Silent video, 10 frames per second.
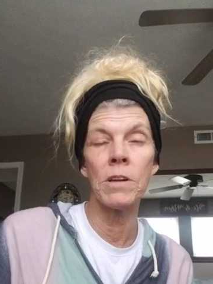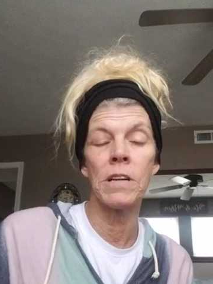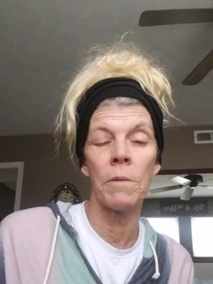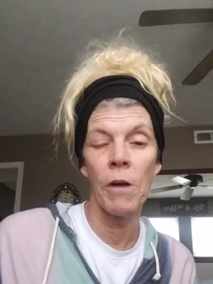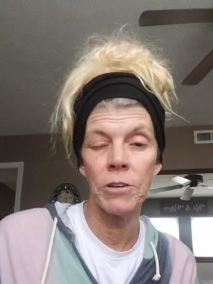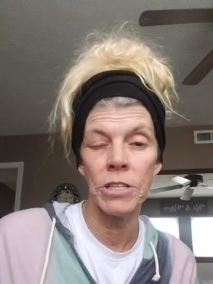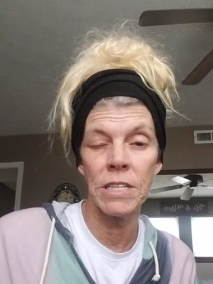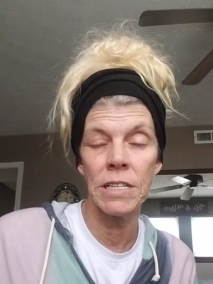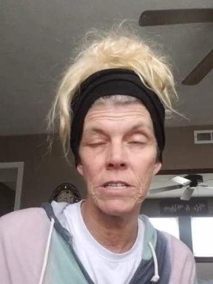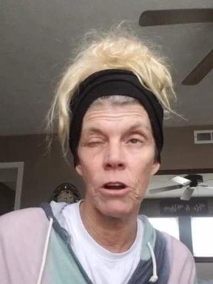as an
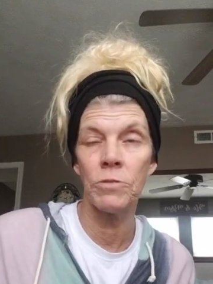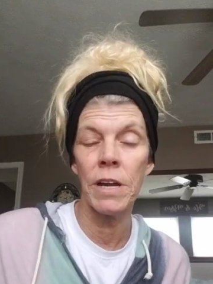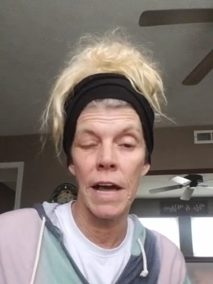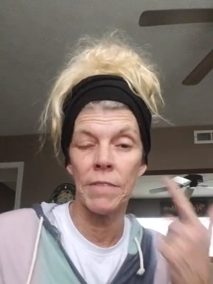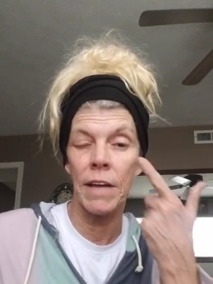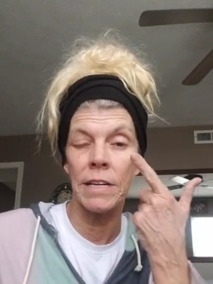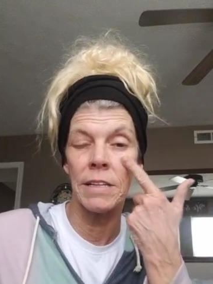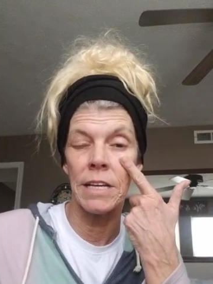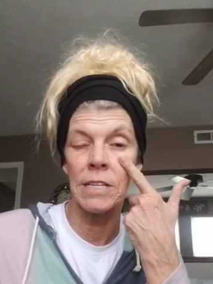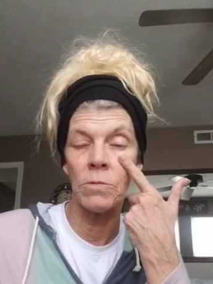emergency surgery like they did
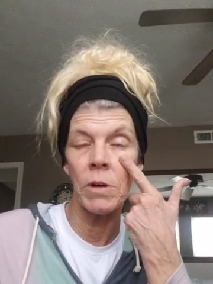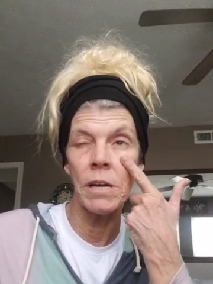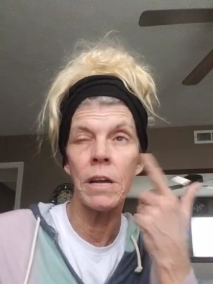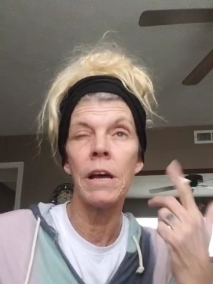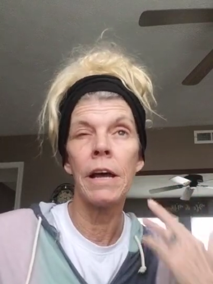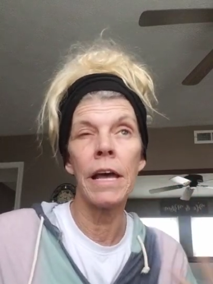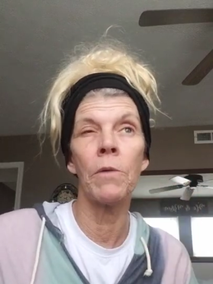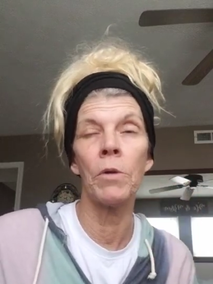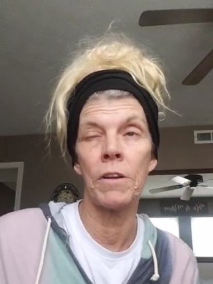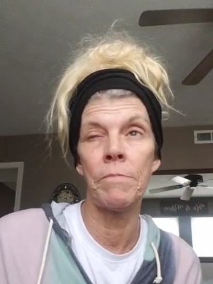this one, it
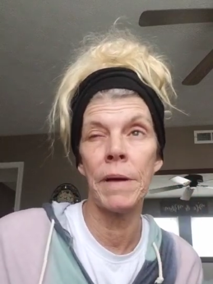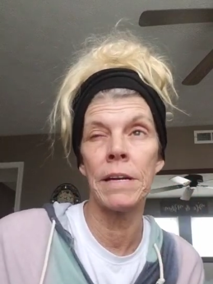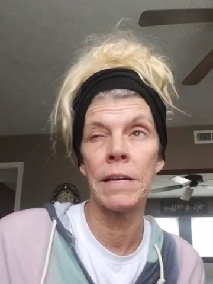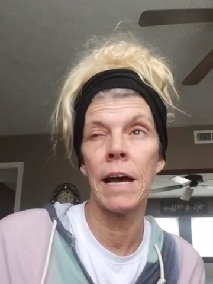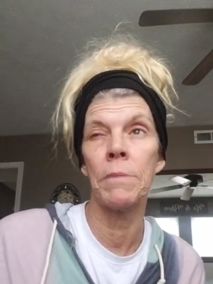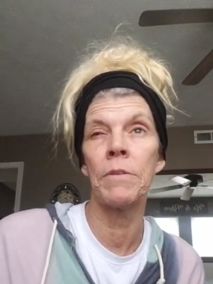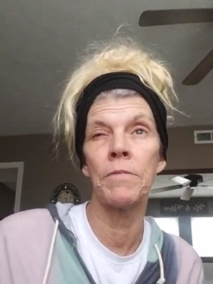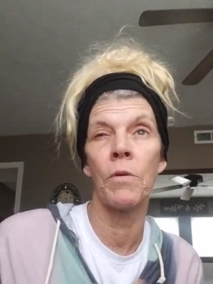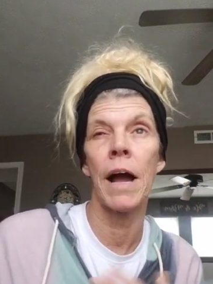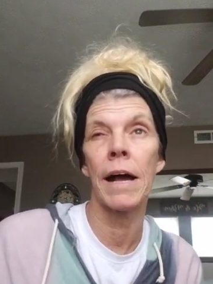would have been done
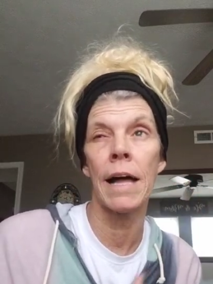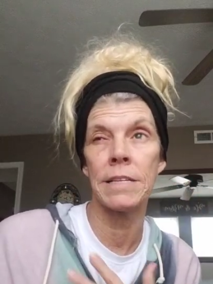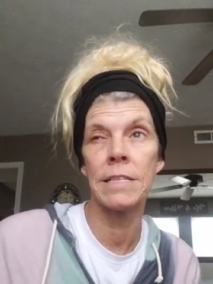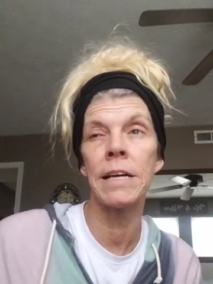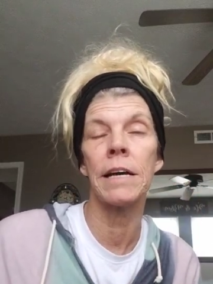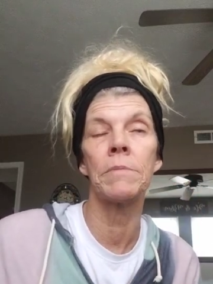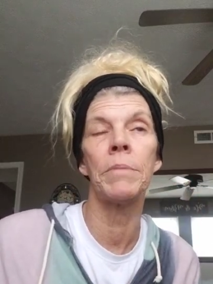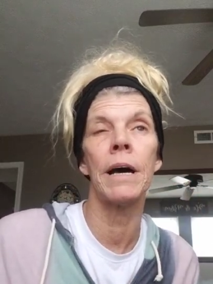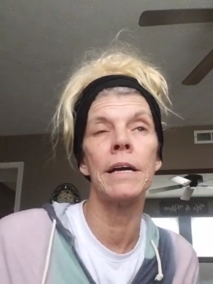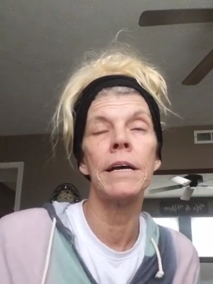before I got sick.
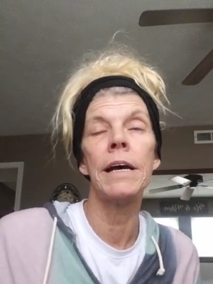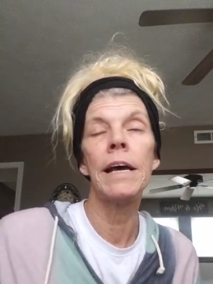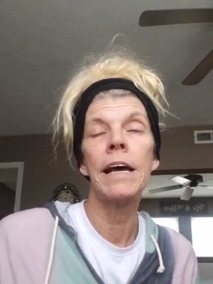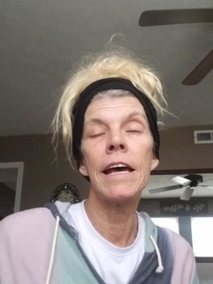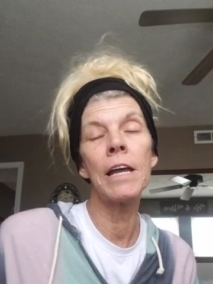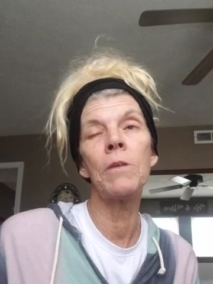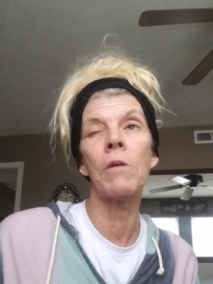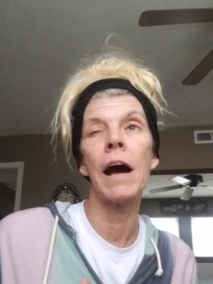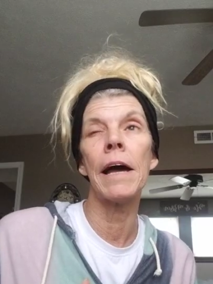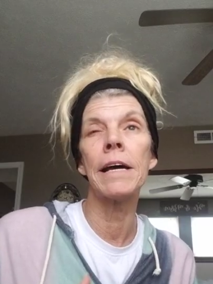But
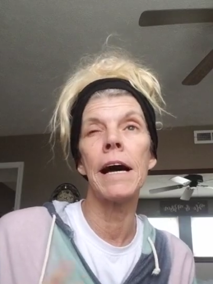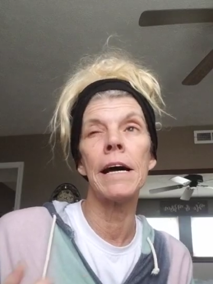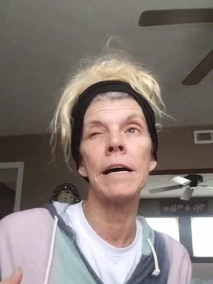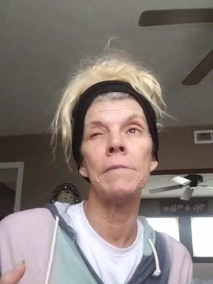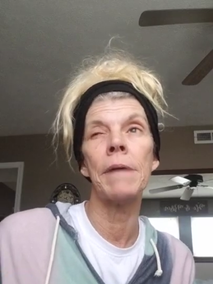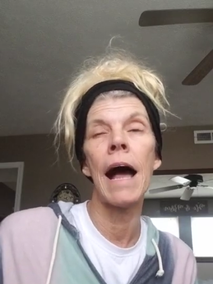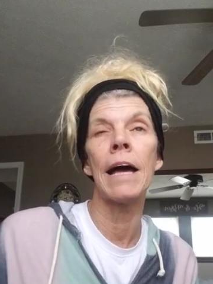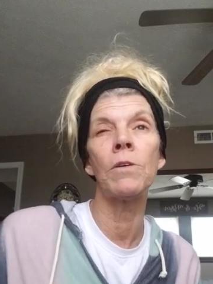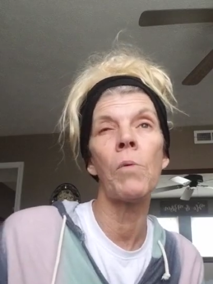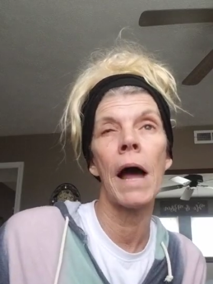anyway, um, I
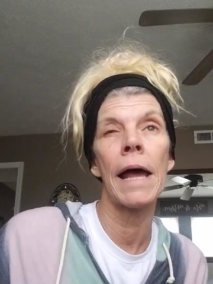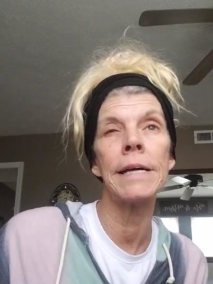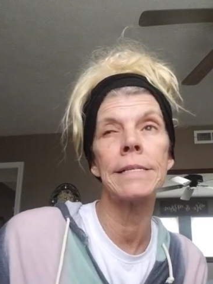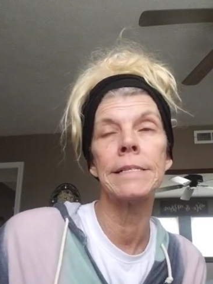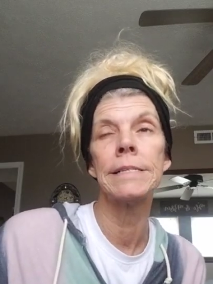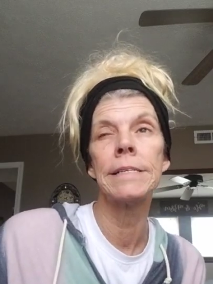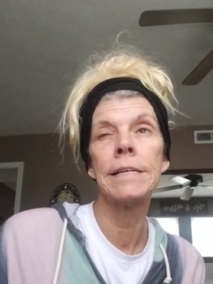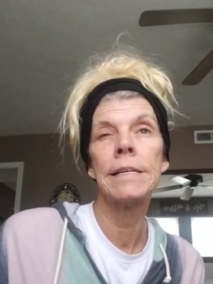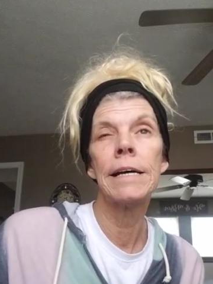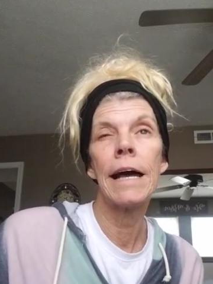had to wait.
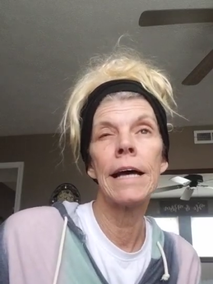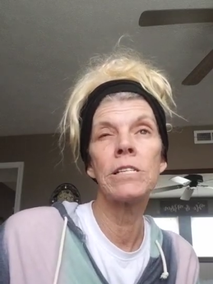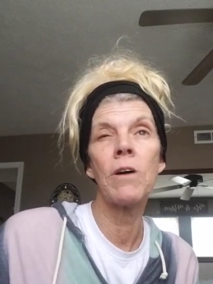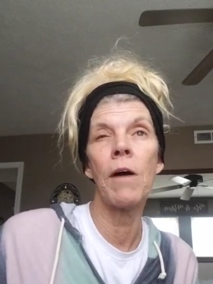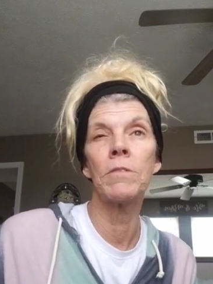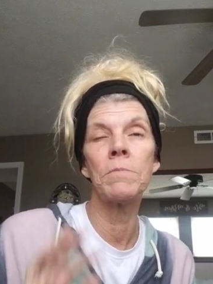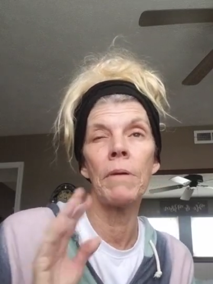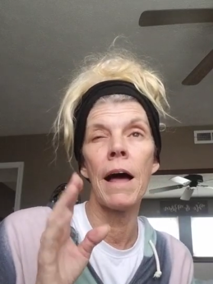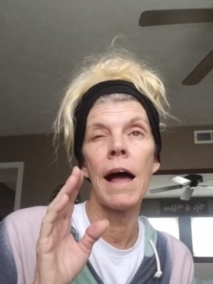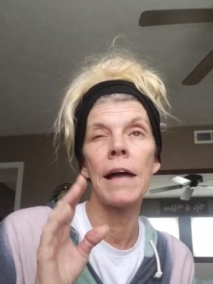And so I was
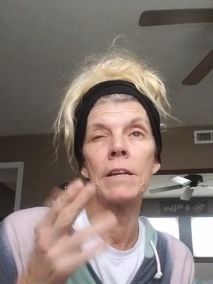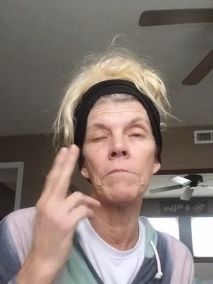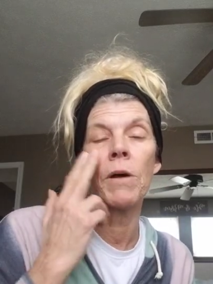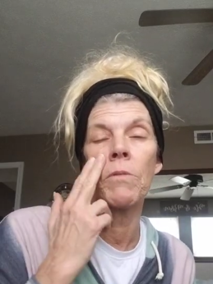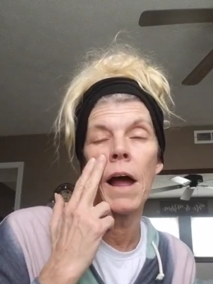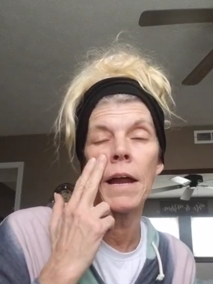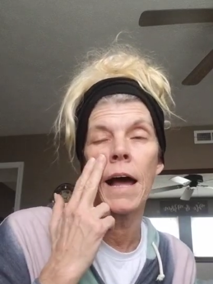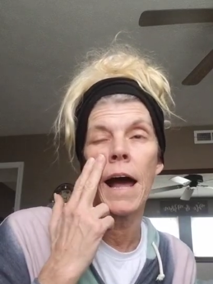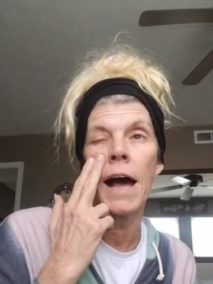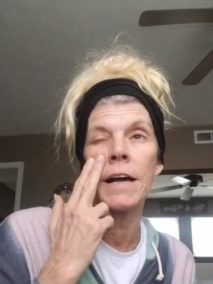blind in my right
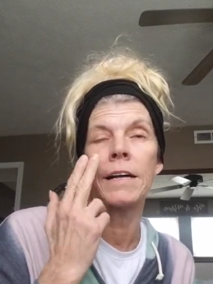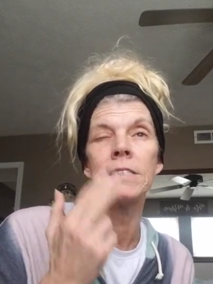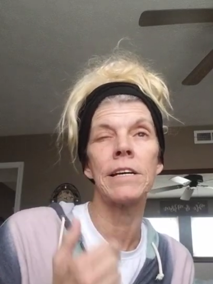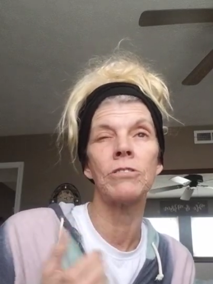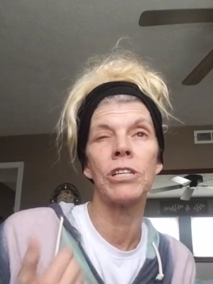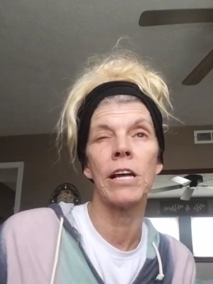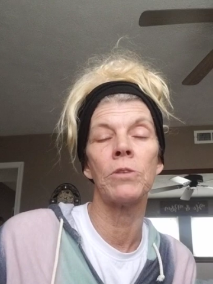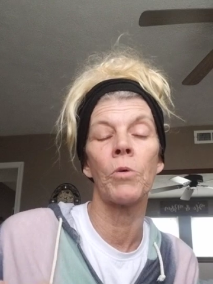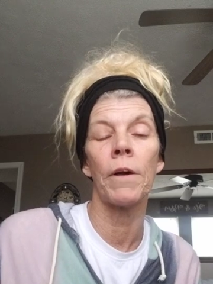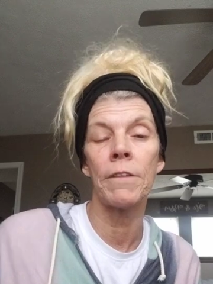eye until
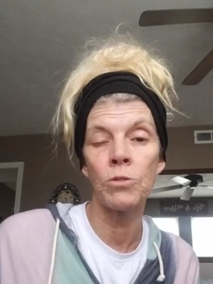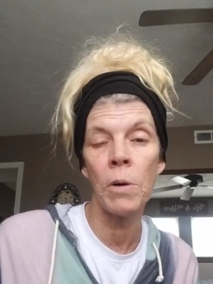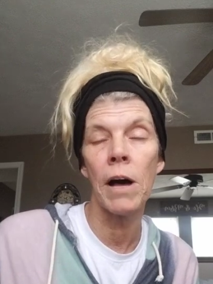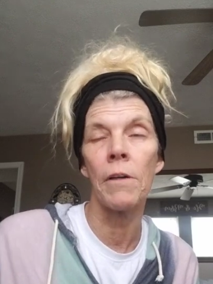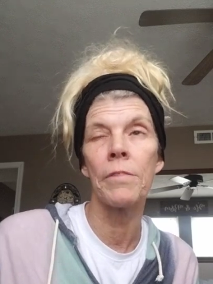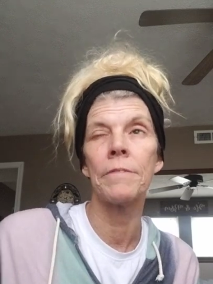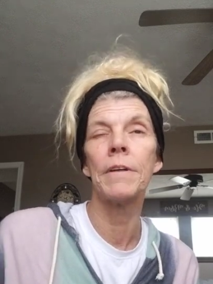January the 12th.